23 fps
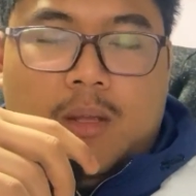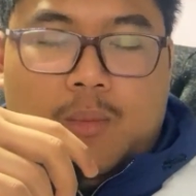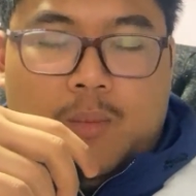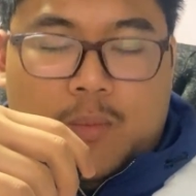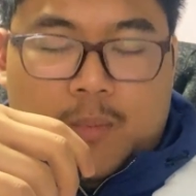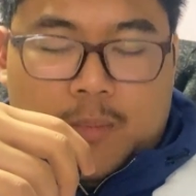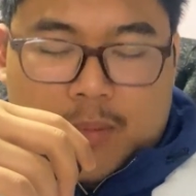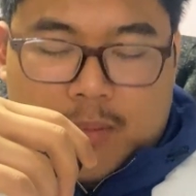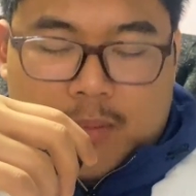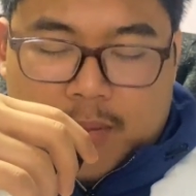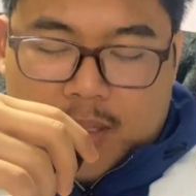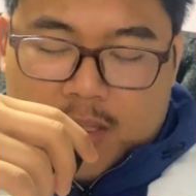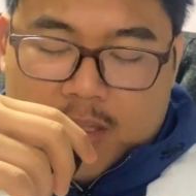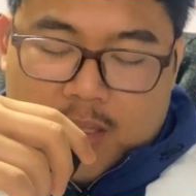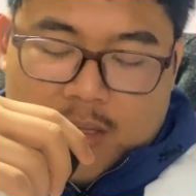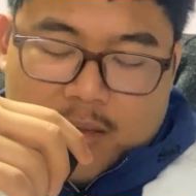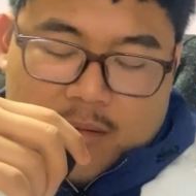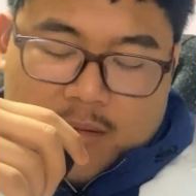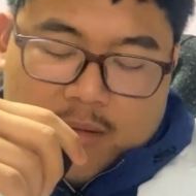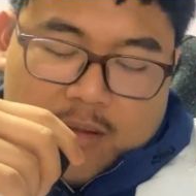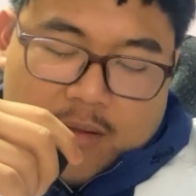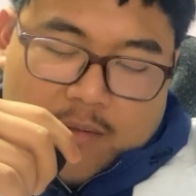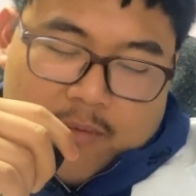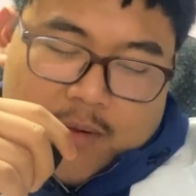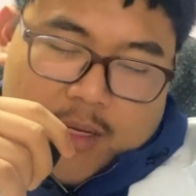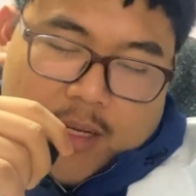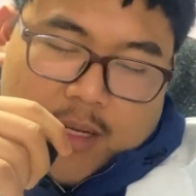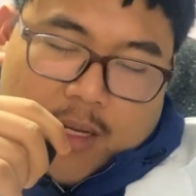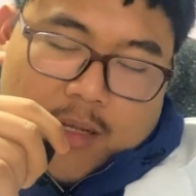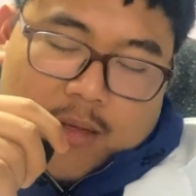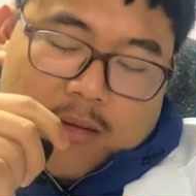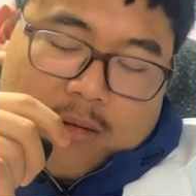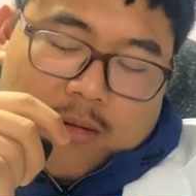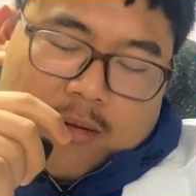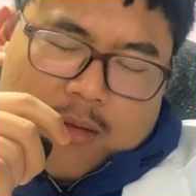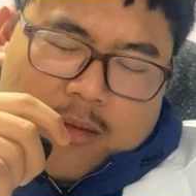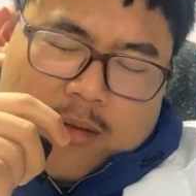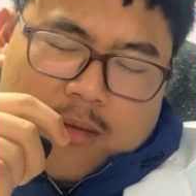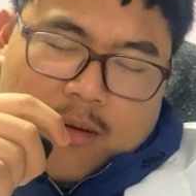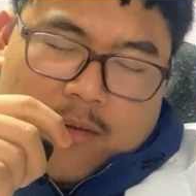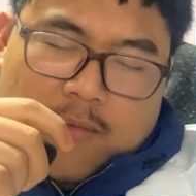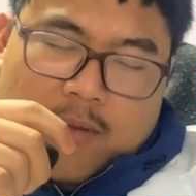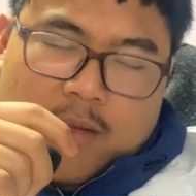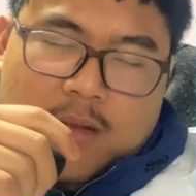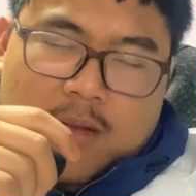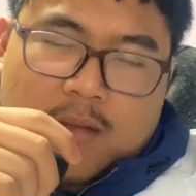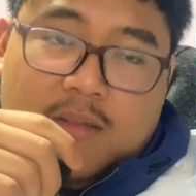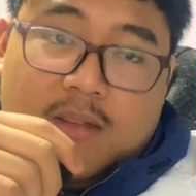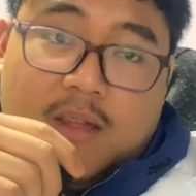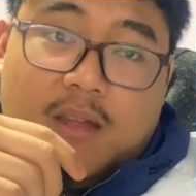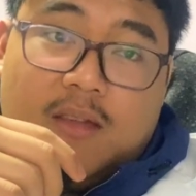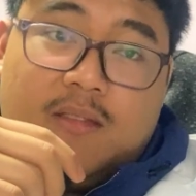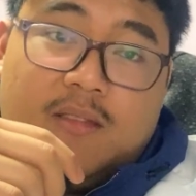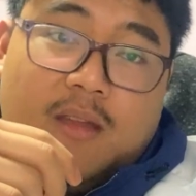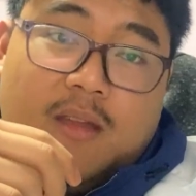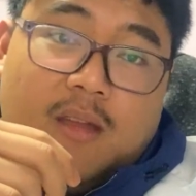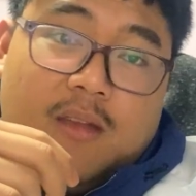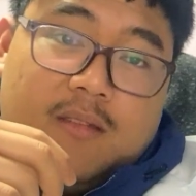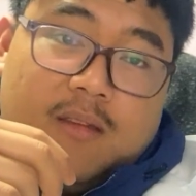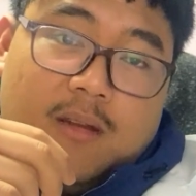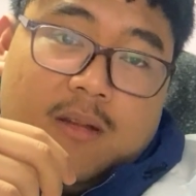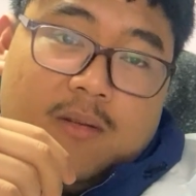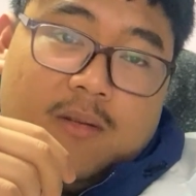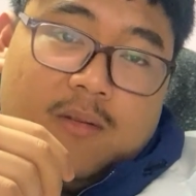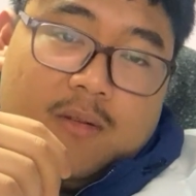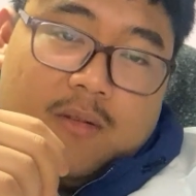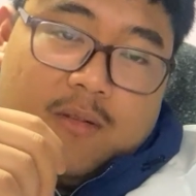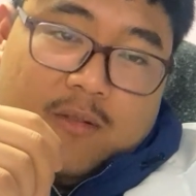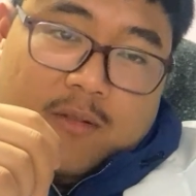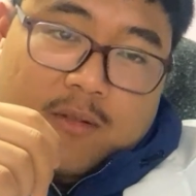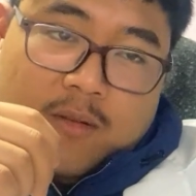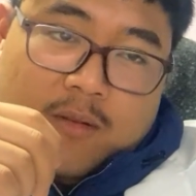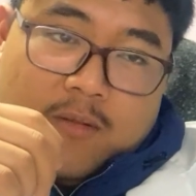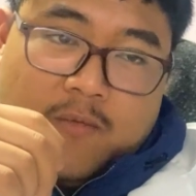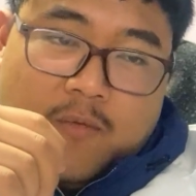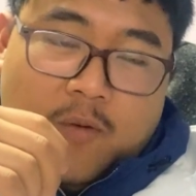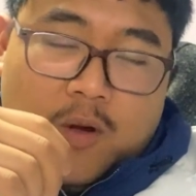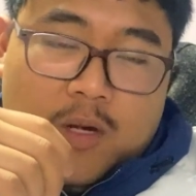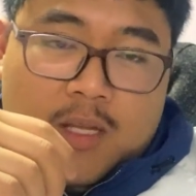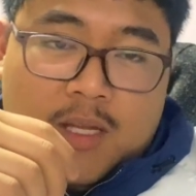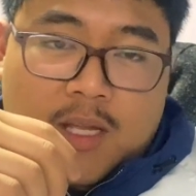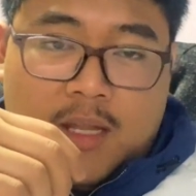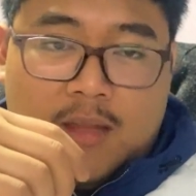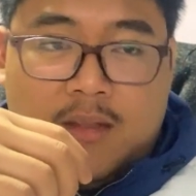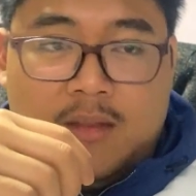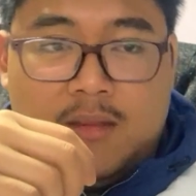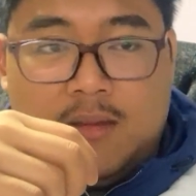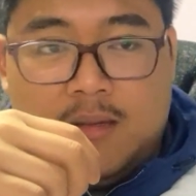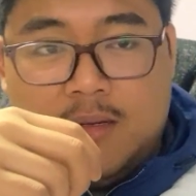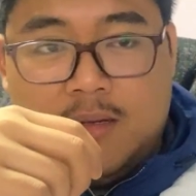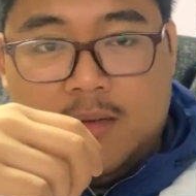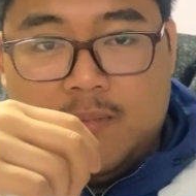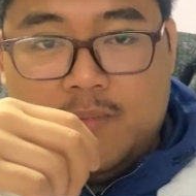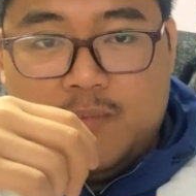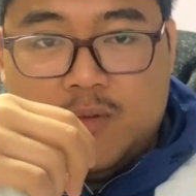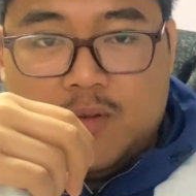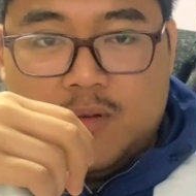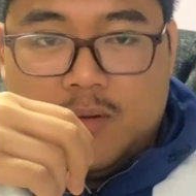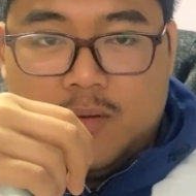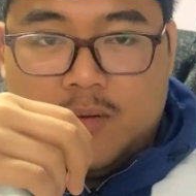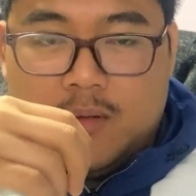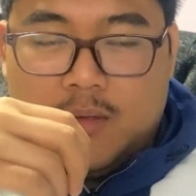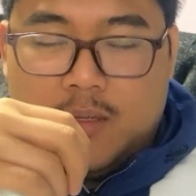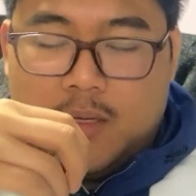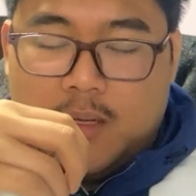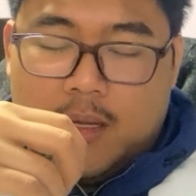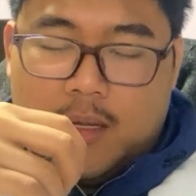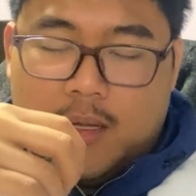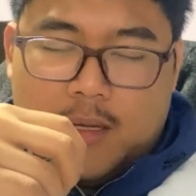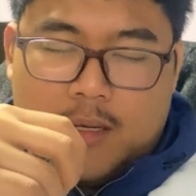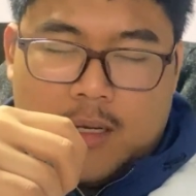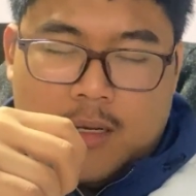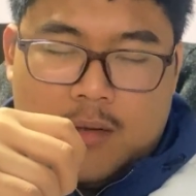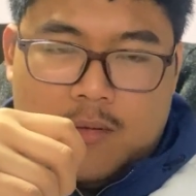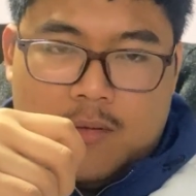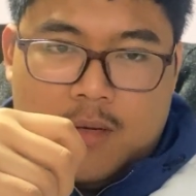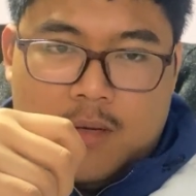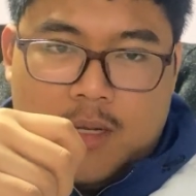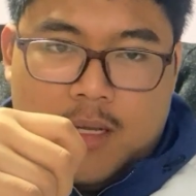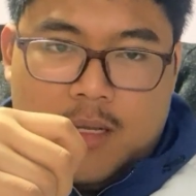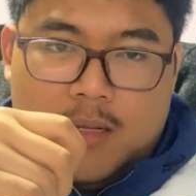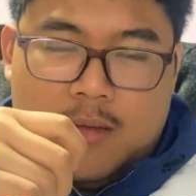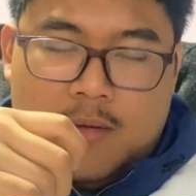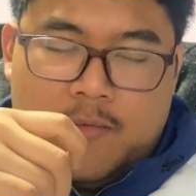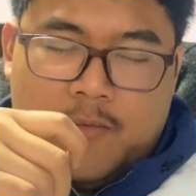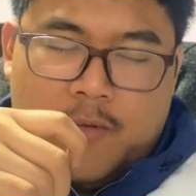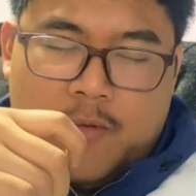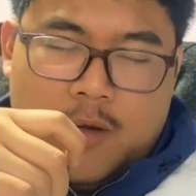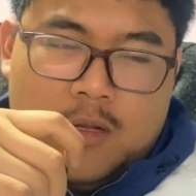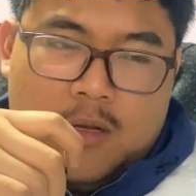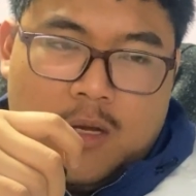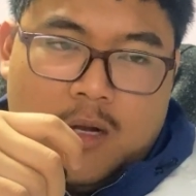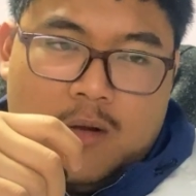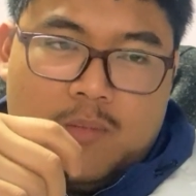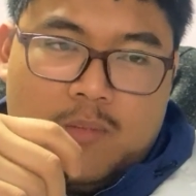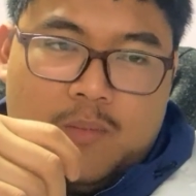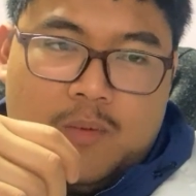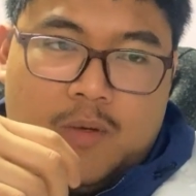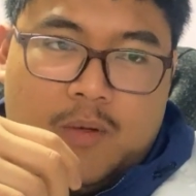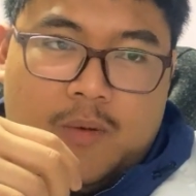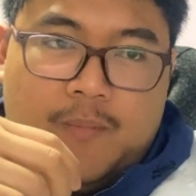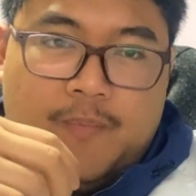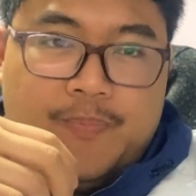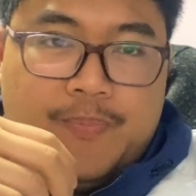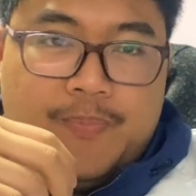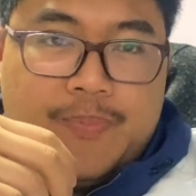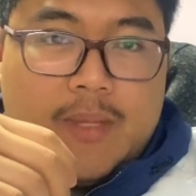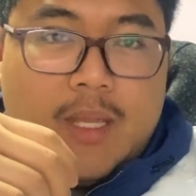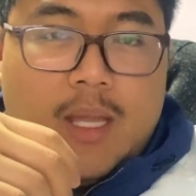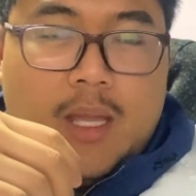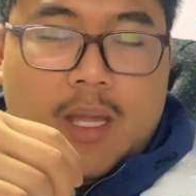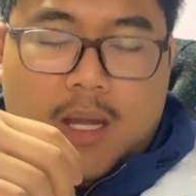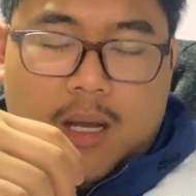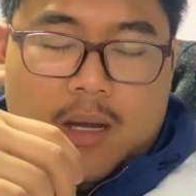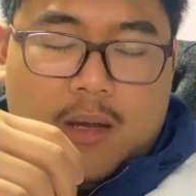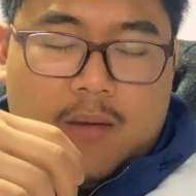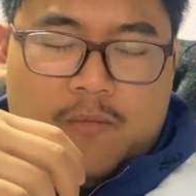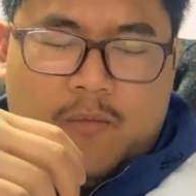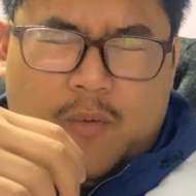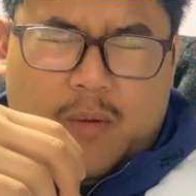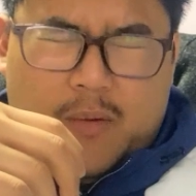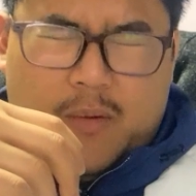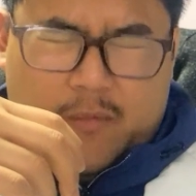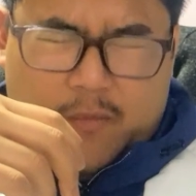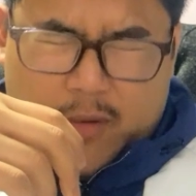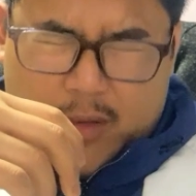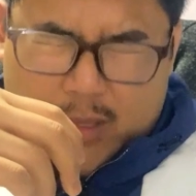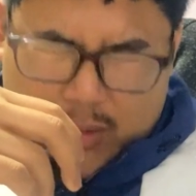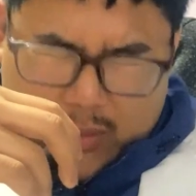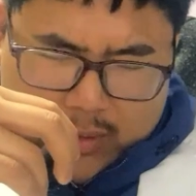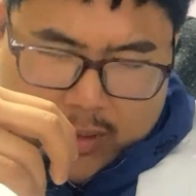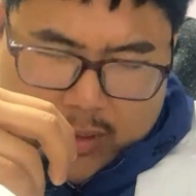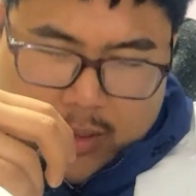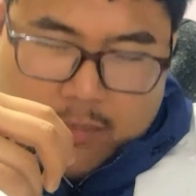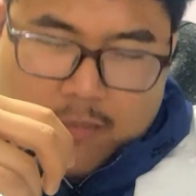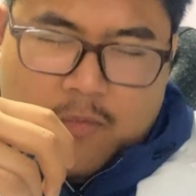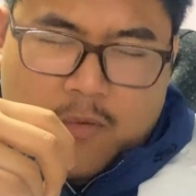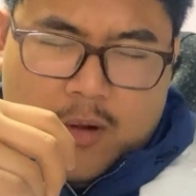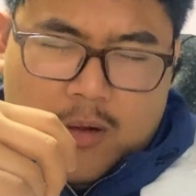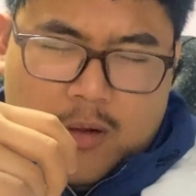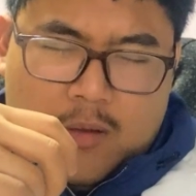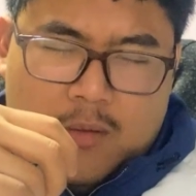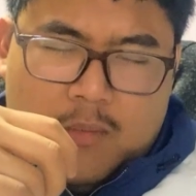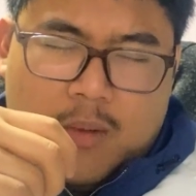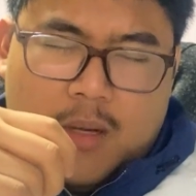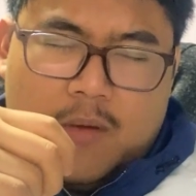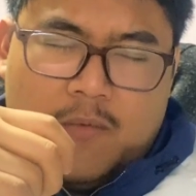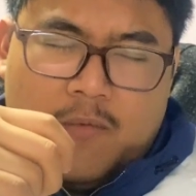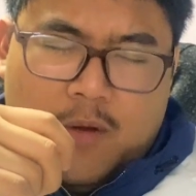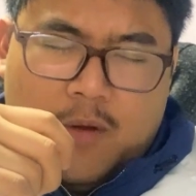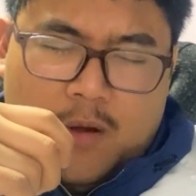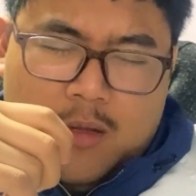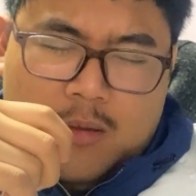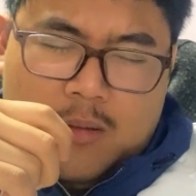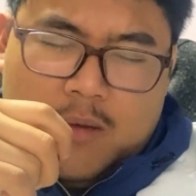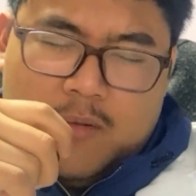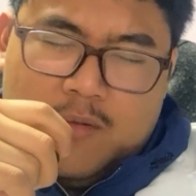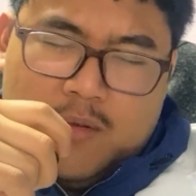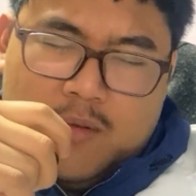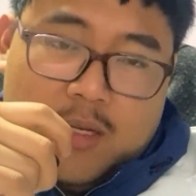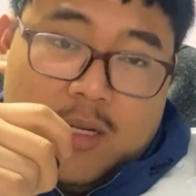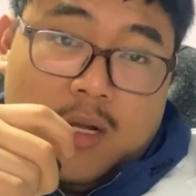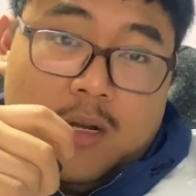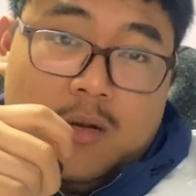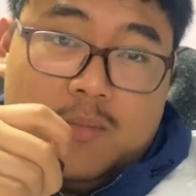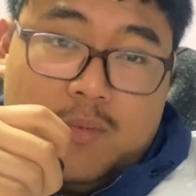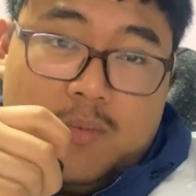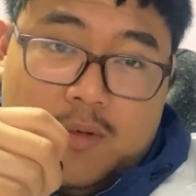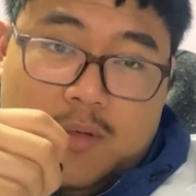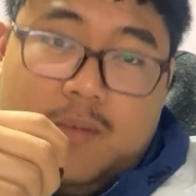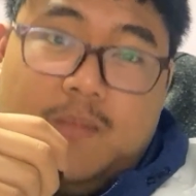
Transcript: patient is given a intravenous access and also Foley catheter to calculate the volume output, urine volume of urine output.